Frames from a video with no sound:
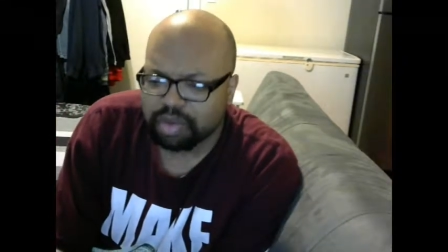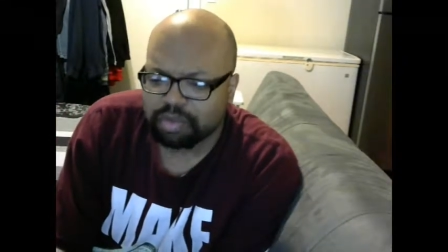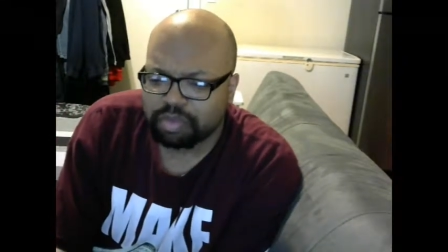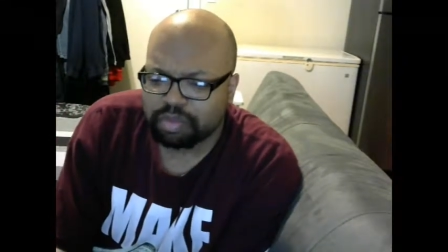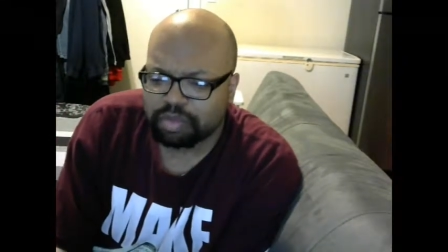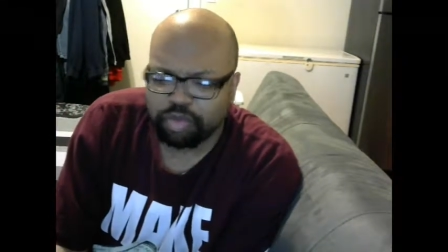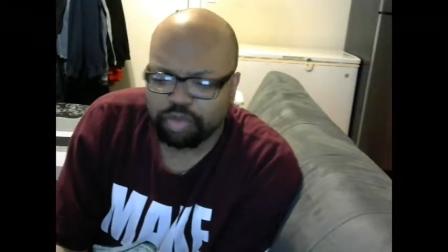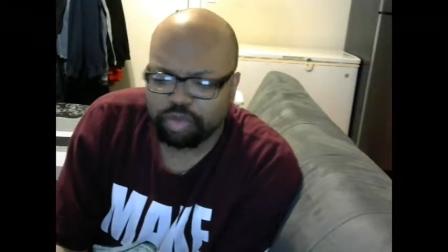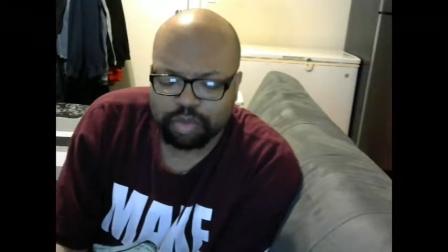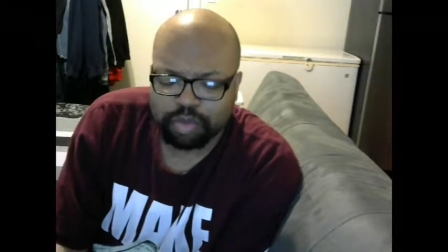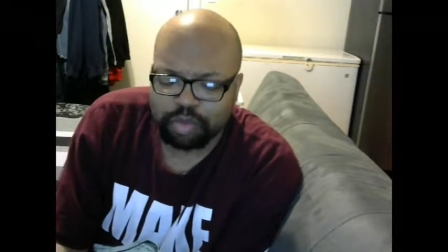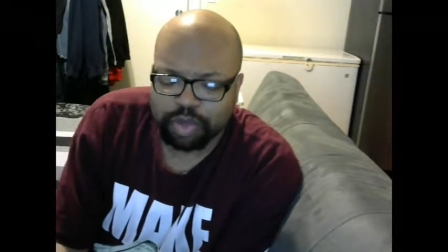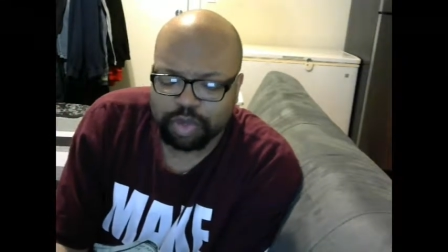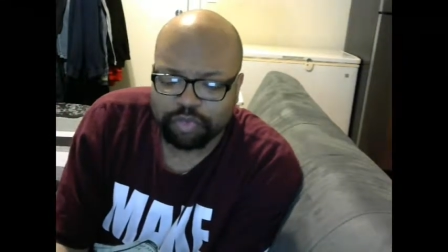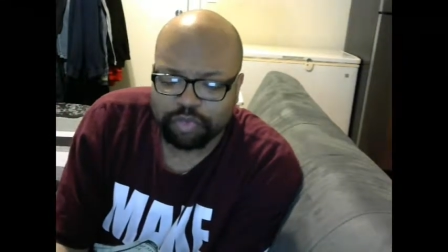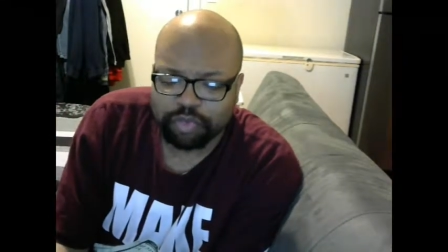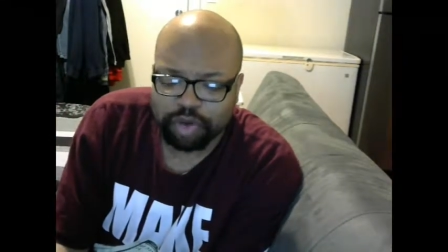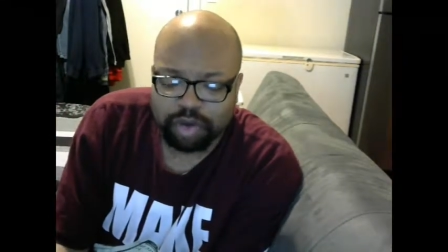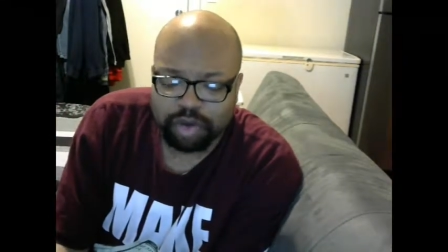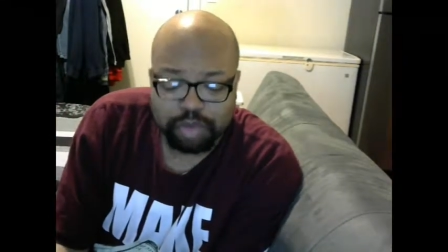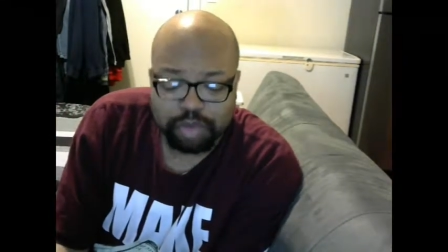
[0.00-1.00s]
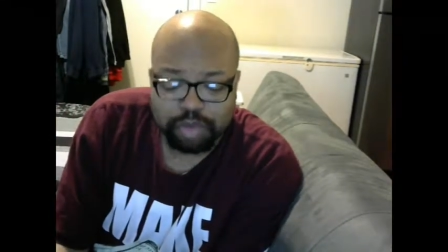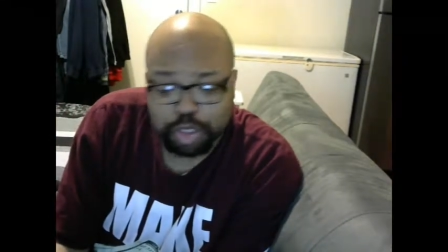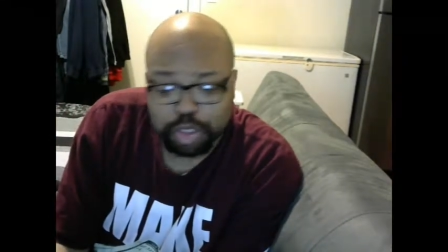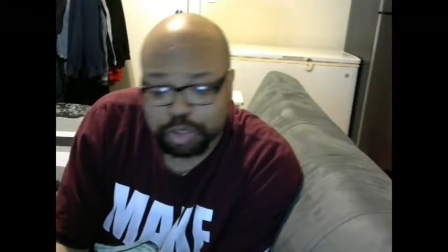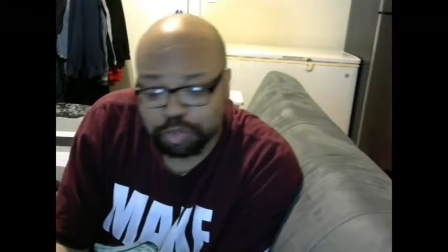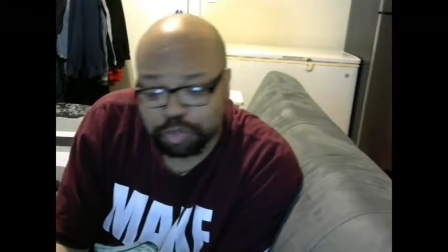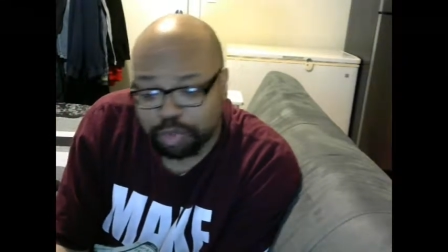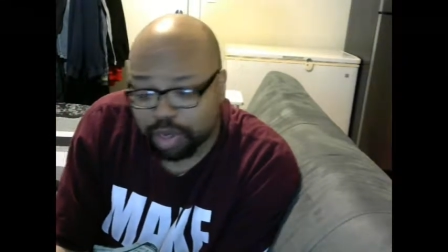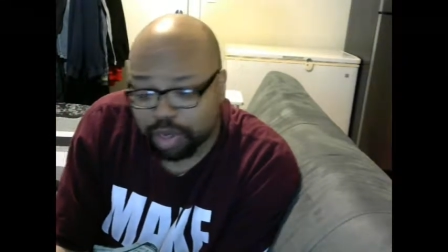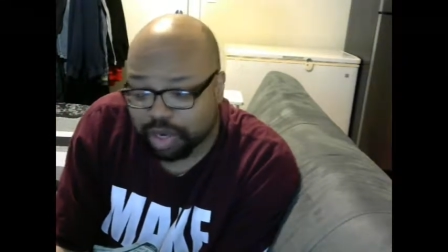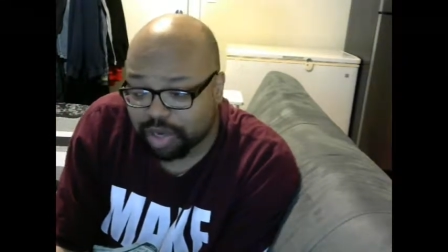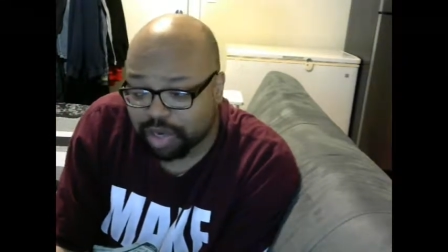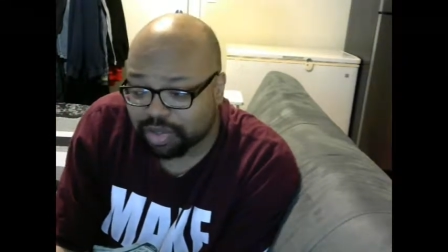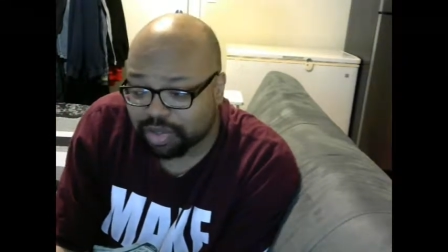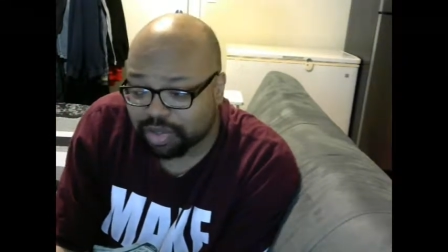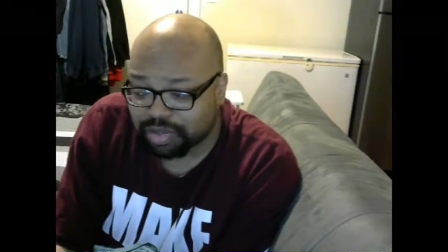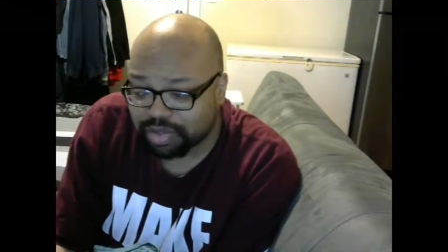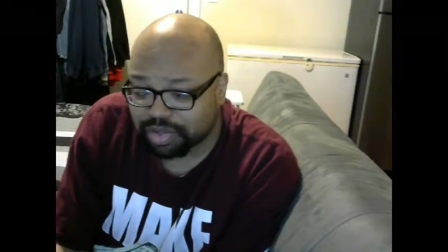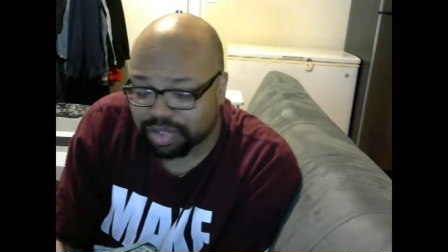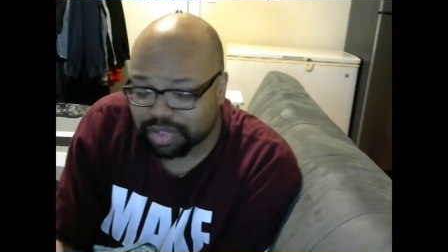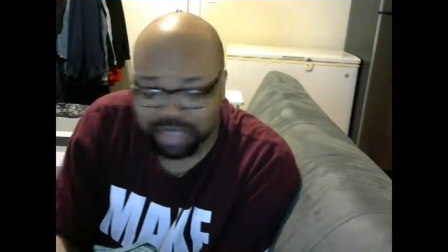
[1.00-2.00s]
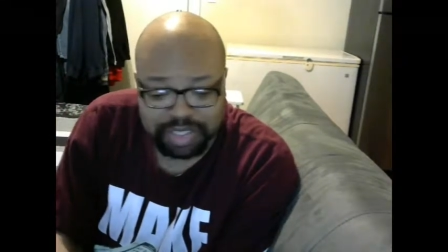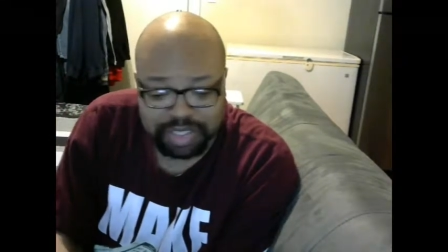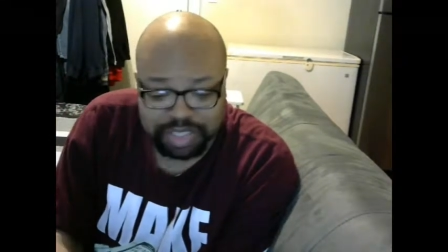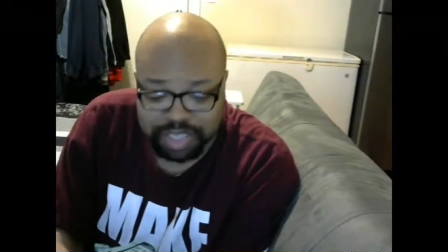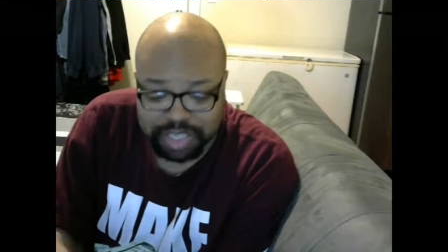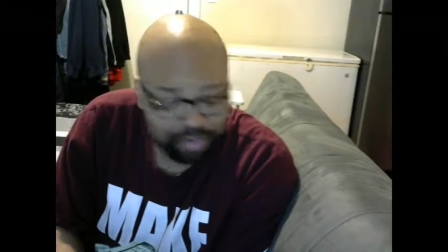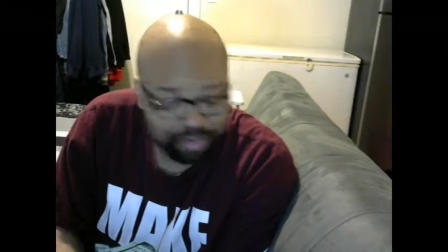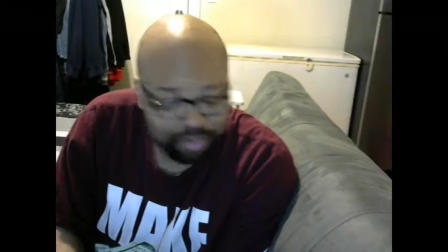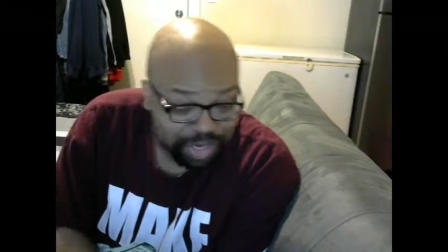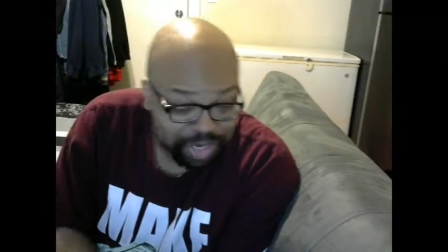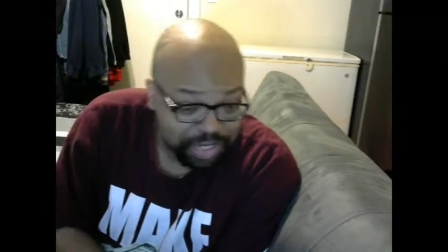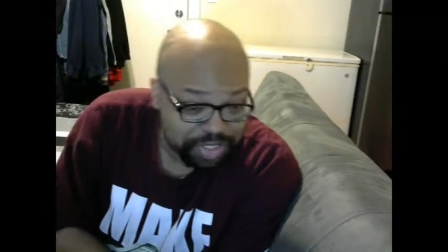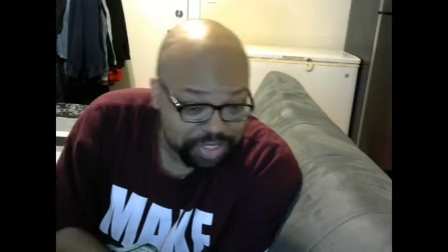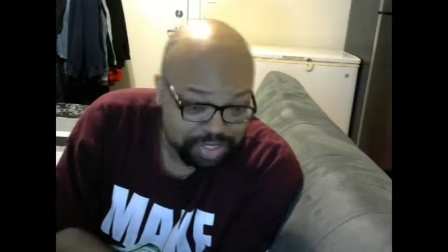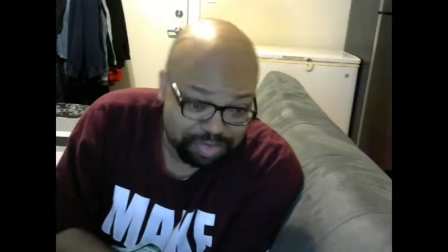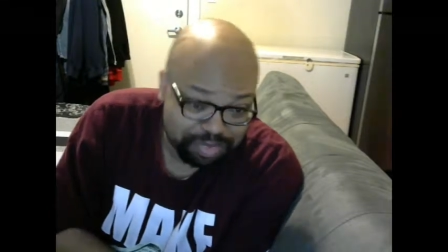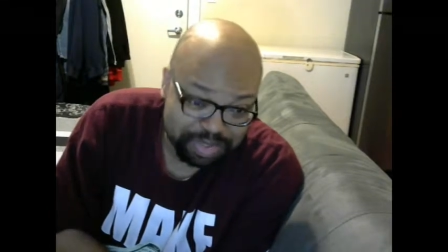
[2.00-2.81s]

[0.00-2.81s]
for, but for the most part. And Seth Rollins has